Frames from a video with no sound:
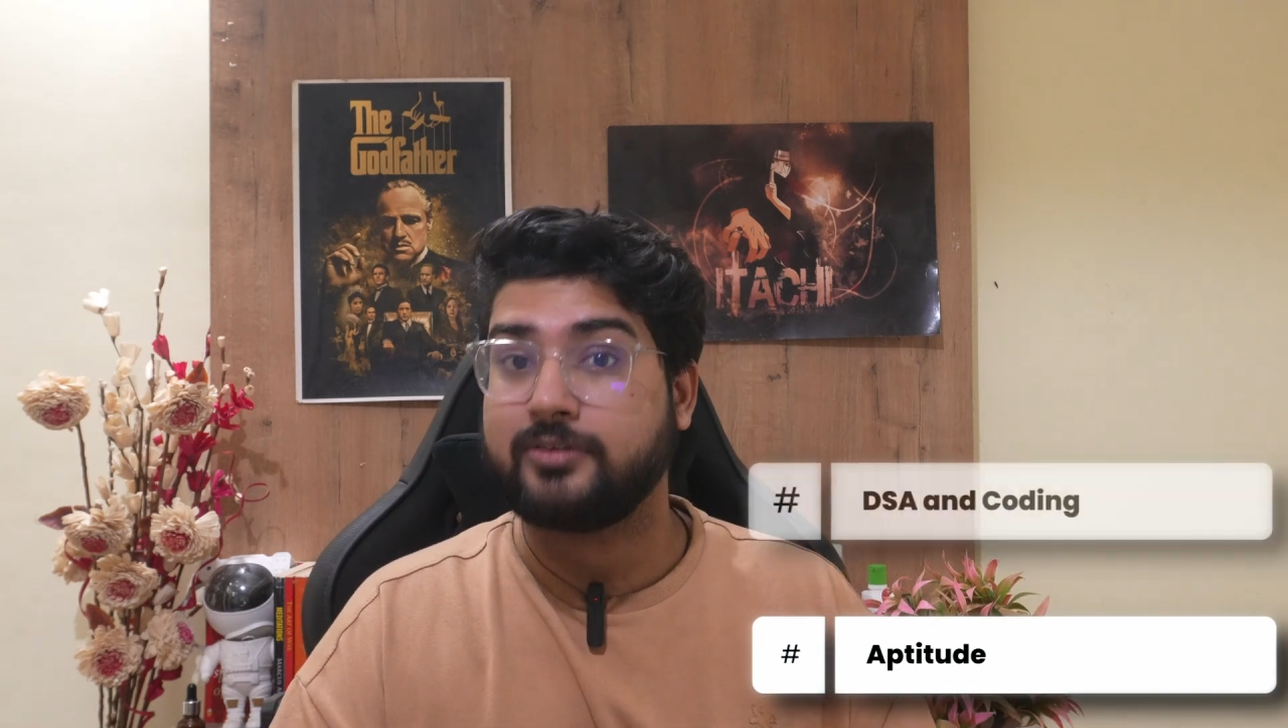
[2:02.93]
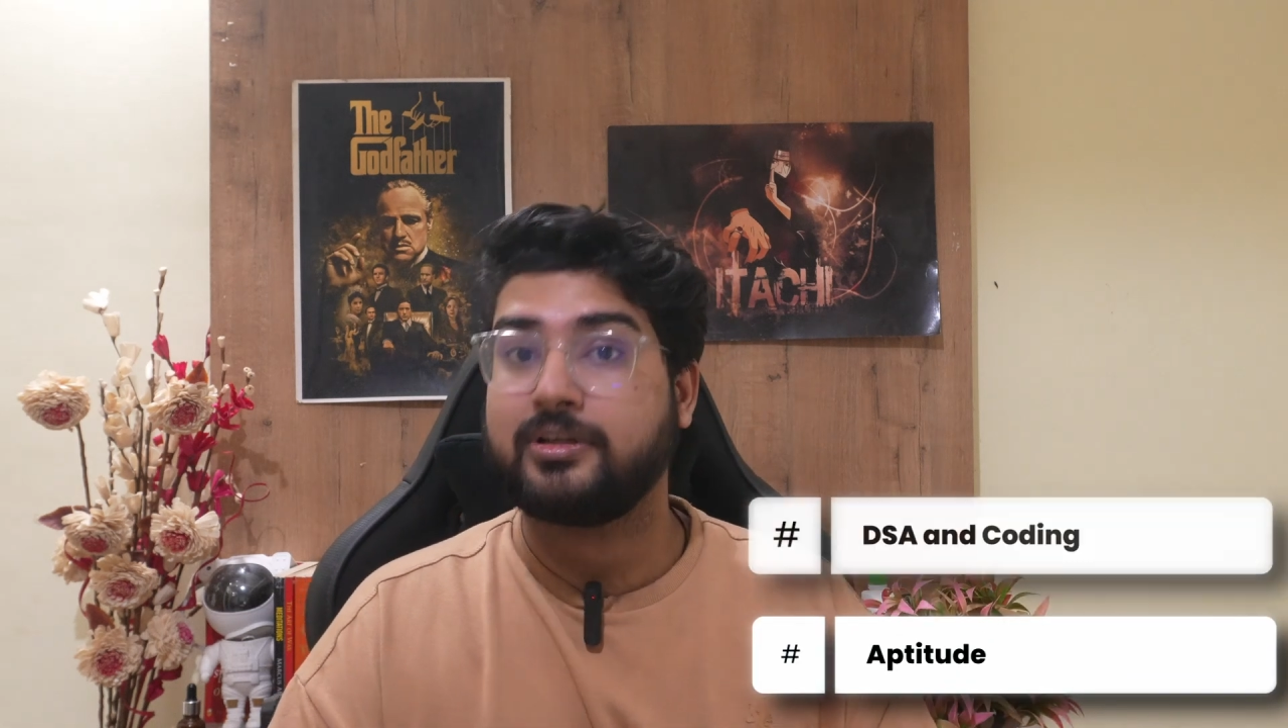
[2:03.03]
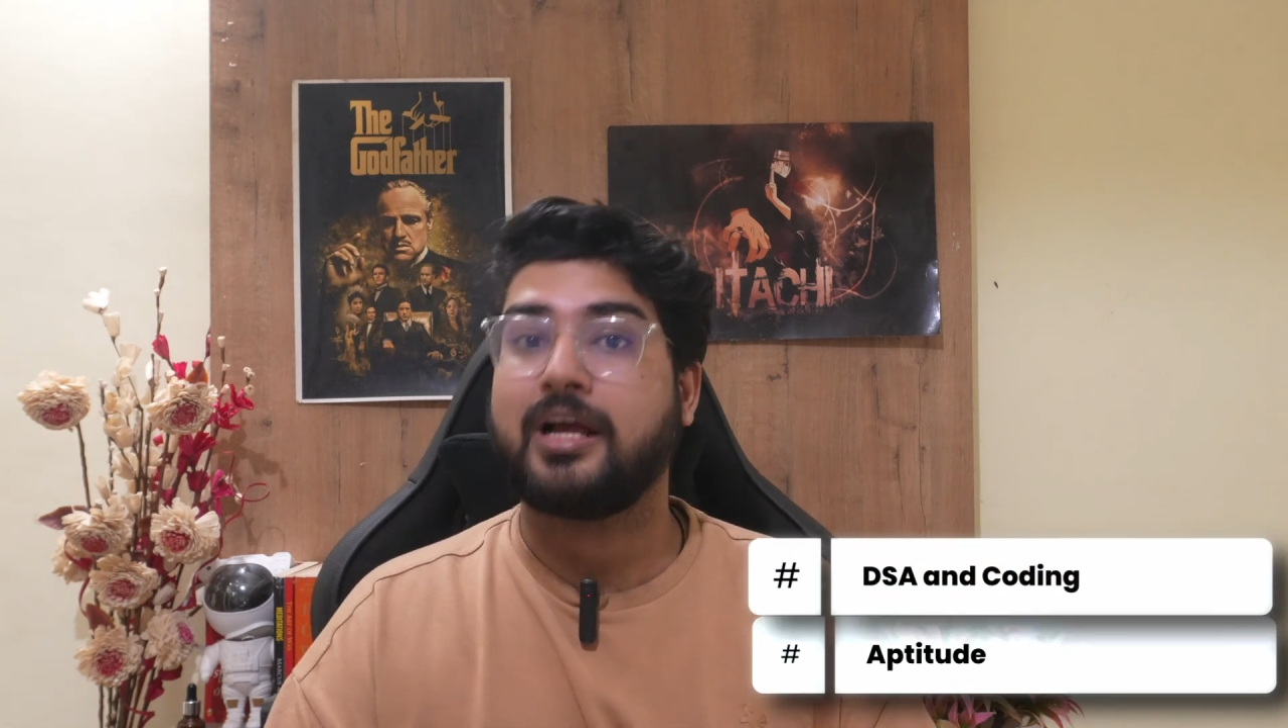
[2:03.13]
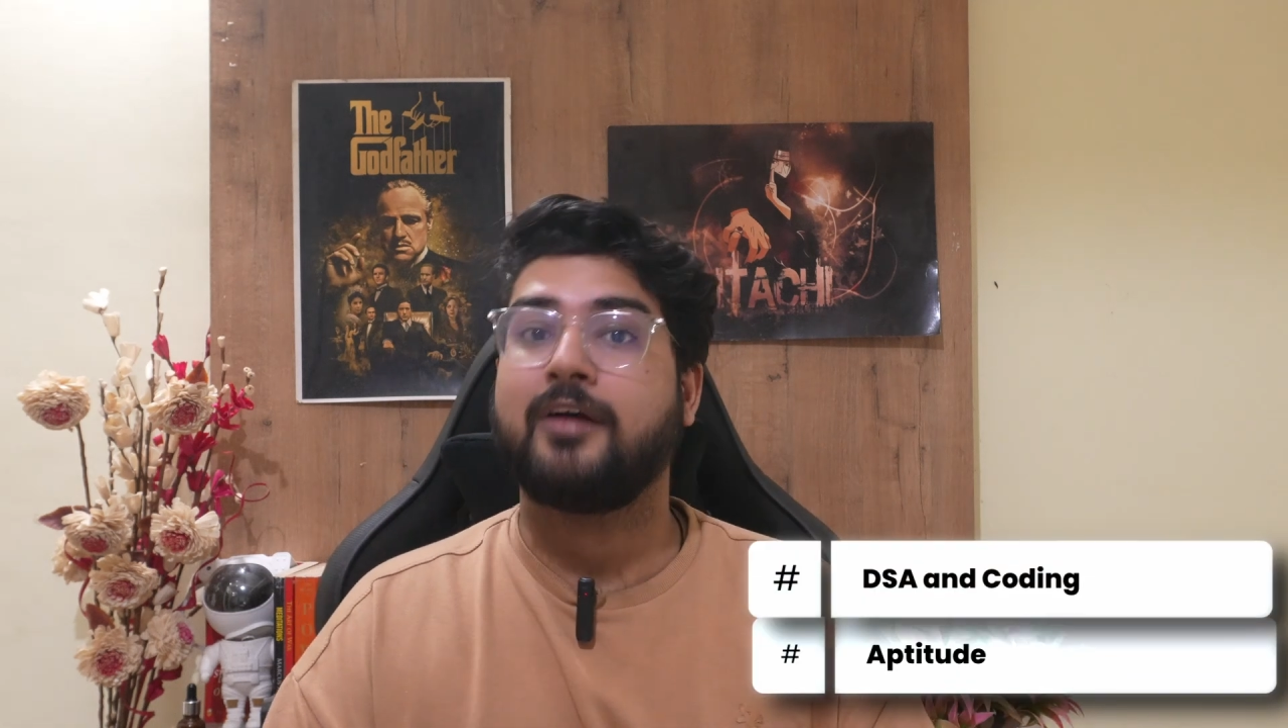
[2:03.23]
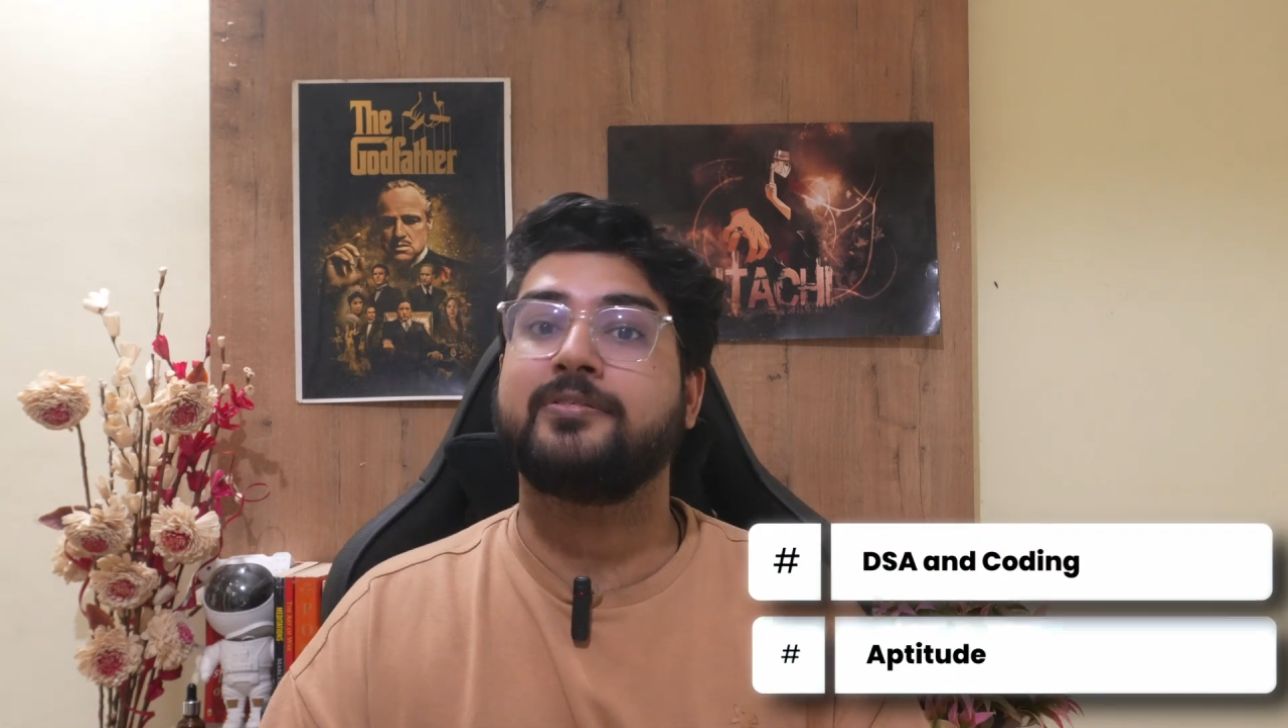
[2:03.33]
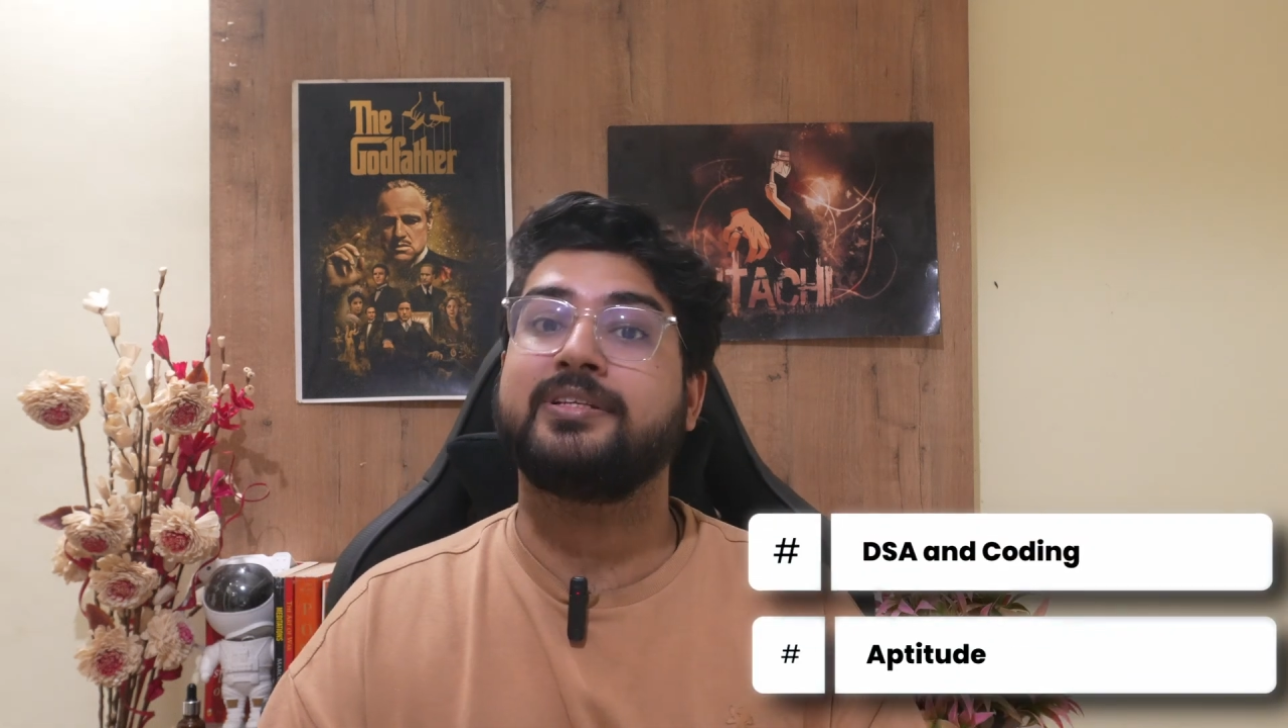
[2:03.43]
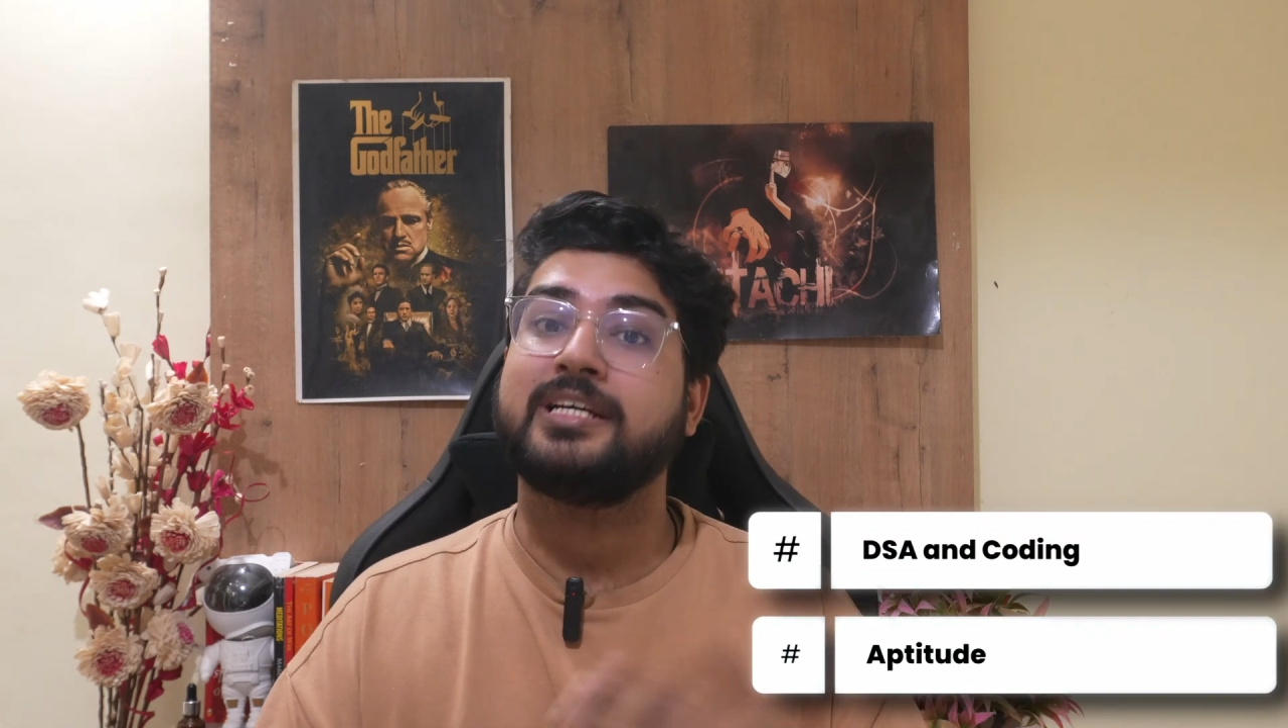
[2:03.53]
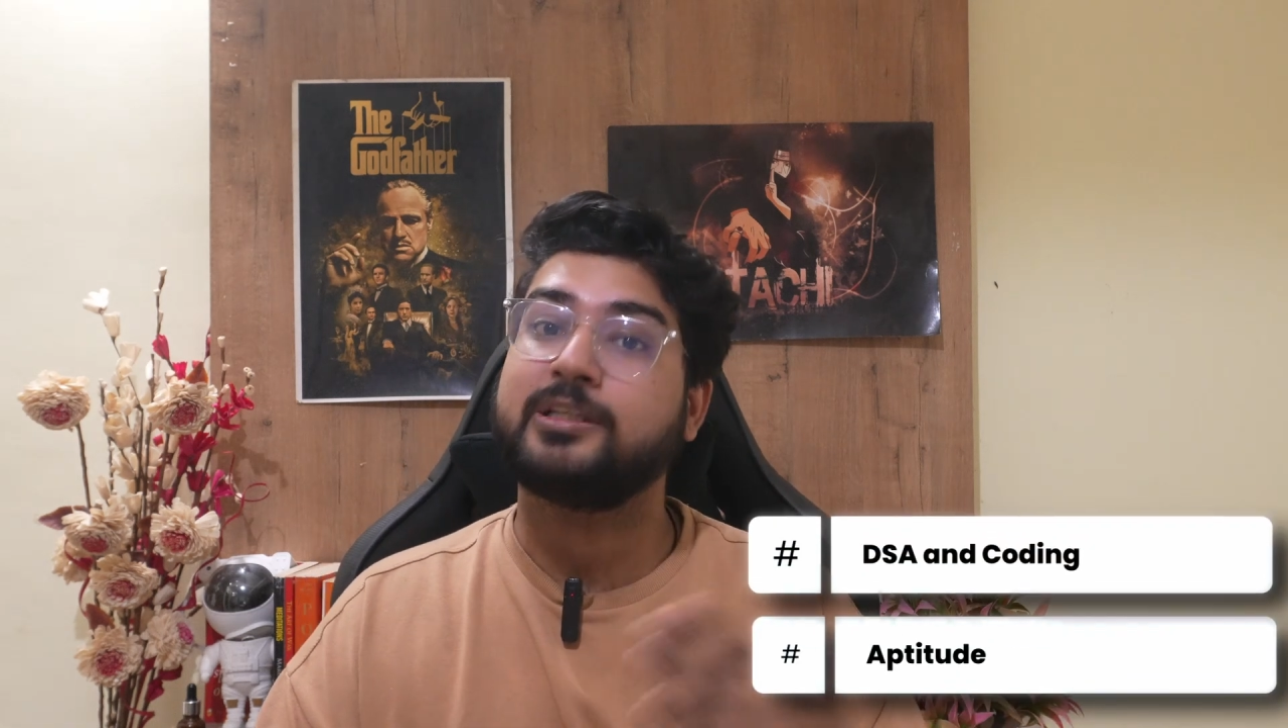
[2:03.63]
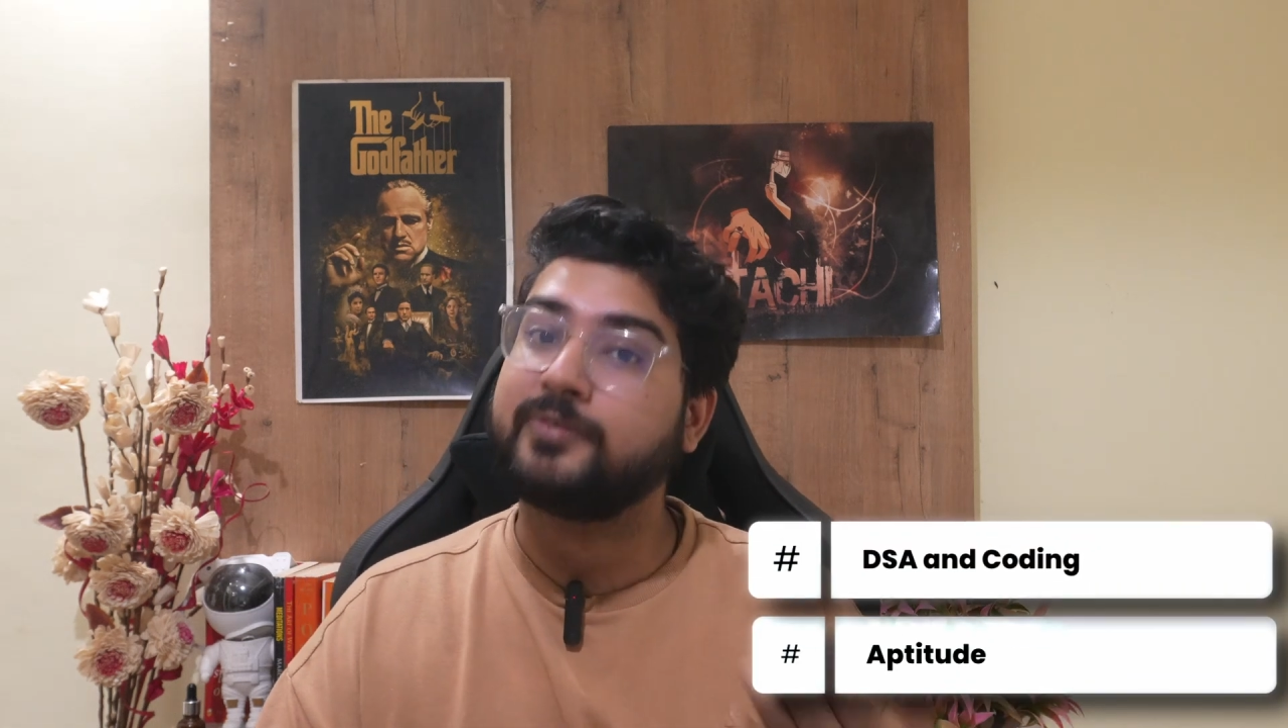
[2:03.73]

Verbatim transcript: You'll have CS